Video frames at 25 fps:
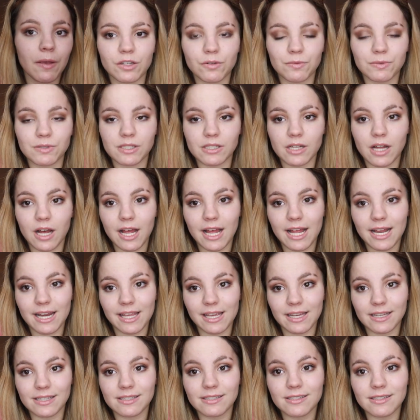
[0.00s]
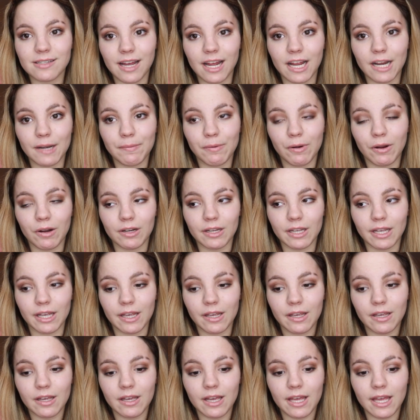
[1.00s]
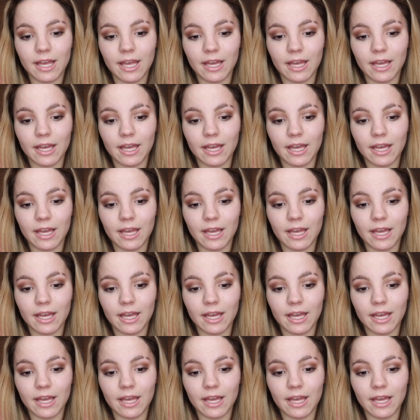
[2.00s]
There was not any assigned parking,